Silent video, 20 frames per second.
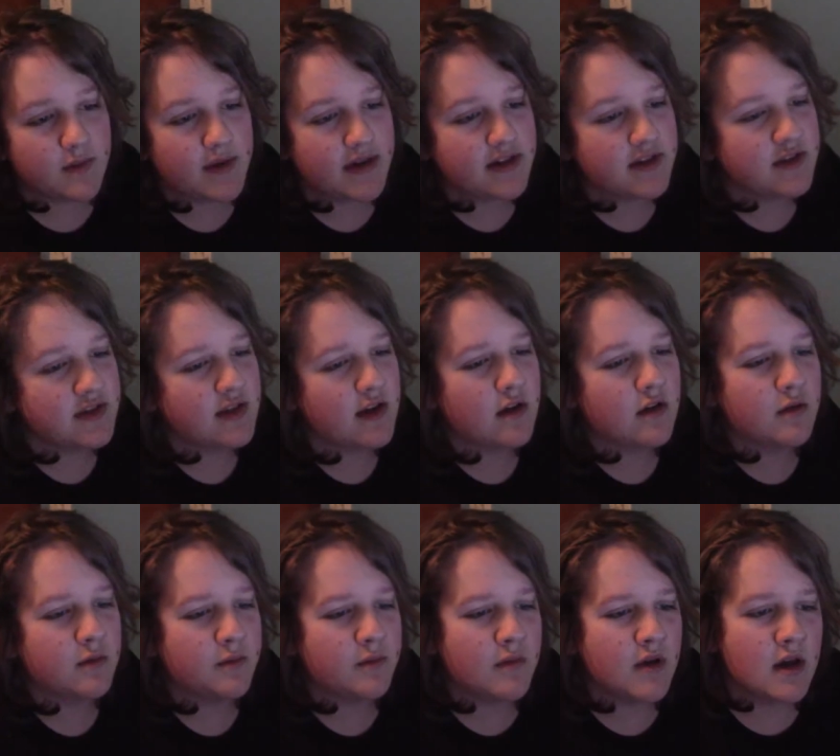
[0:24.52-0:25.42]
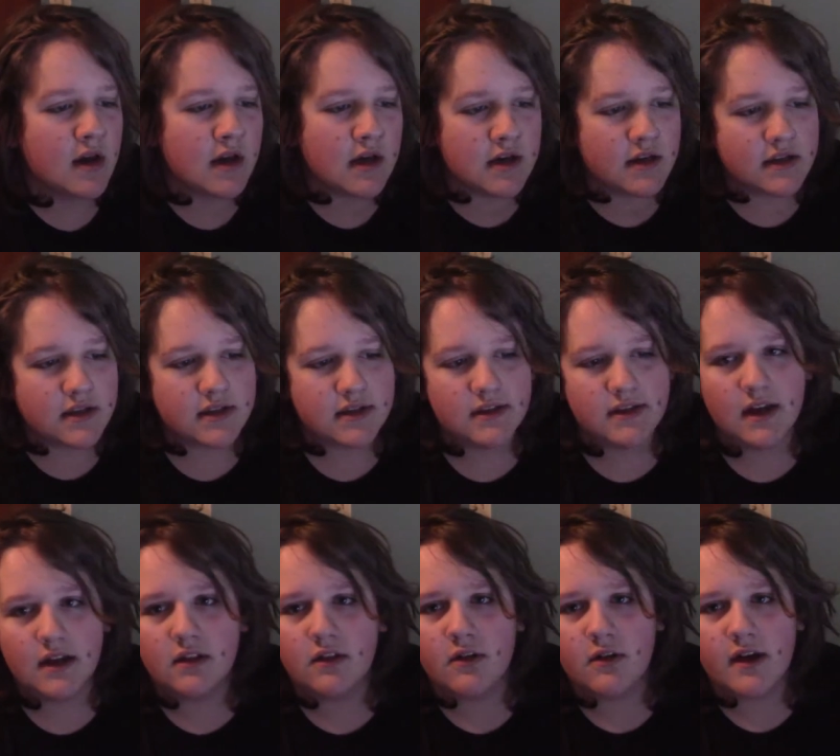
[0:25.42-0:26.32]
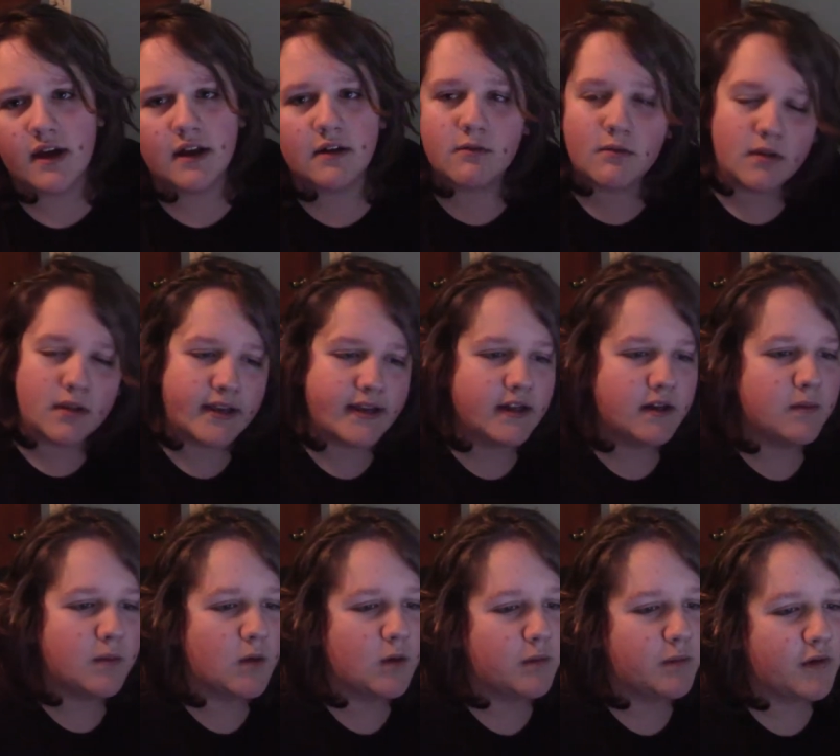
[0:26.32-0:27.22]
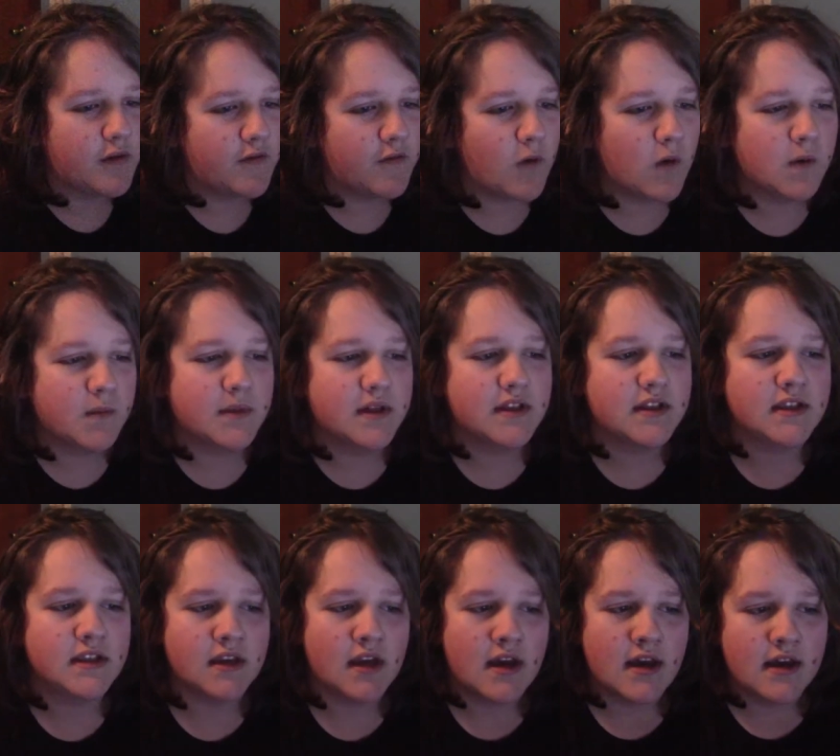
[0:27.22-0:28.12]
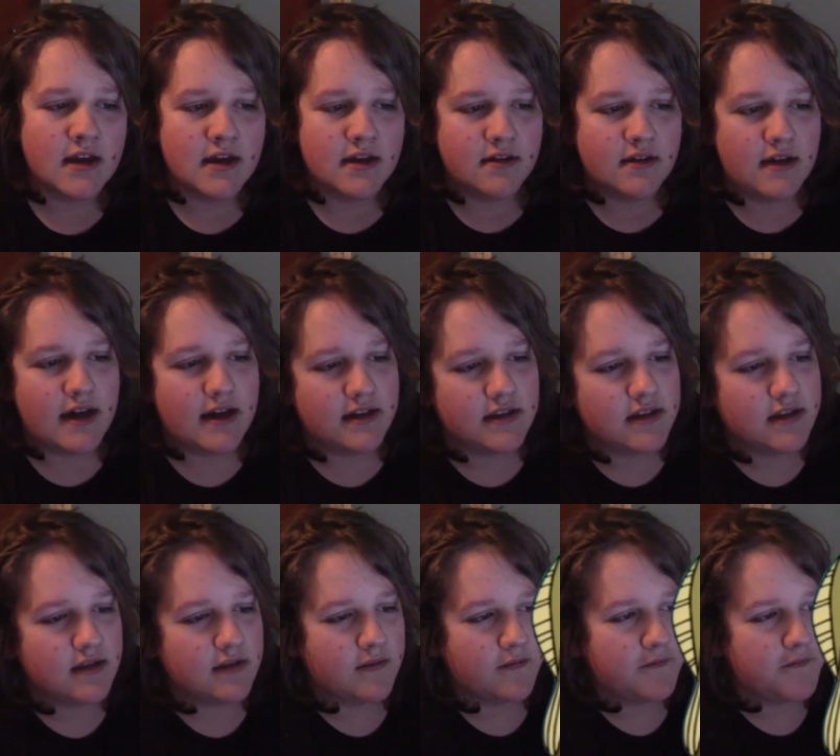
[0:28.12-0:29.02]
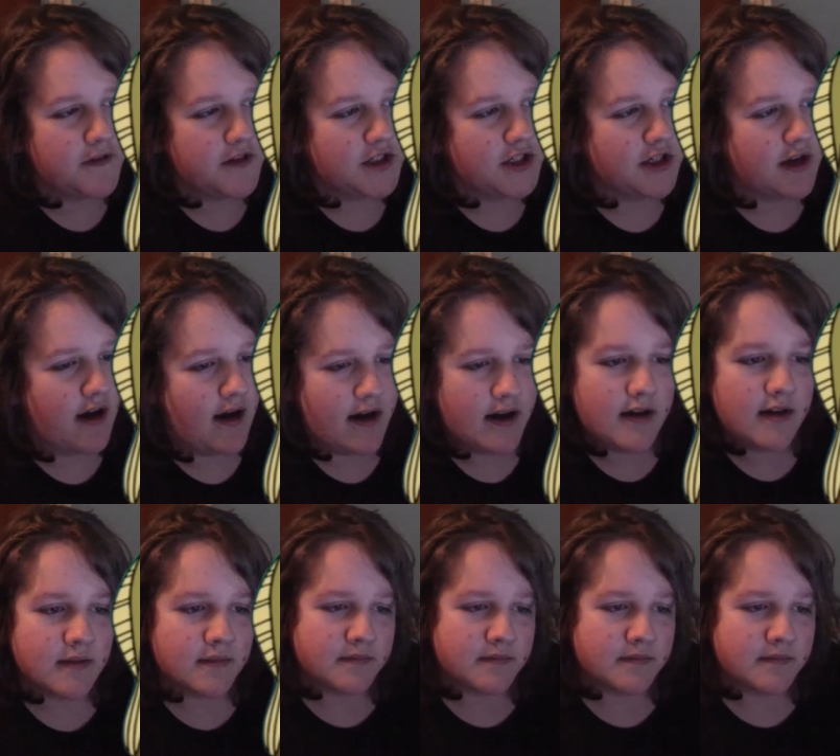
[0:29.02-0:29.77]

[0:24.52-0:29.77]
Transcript: made a stellar, stellar and relatable performance as Fish Guy.